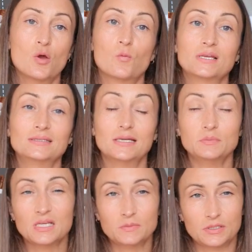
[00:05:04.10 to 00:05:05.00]
Where
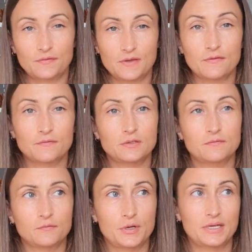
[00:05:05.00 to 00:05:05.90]
sometimes the fearful
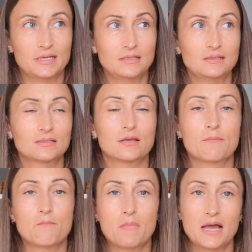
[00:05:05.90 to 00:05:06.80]
avoidant
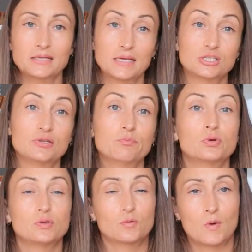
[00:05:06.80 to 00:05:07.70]
might actually
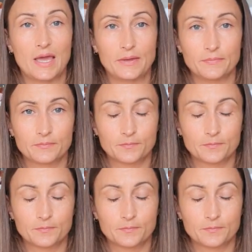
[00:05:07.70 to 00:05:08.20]
pull away.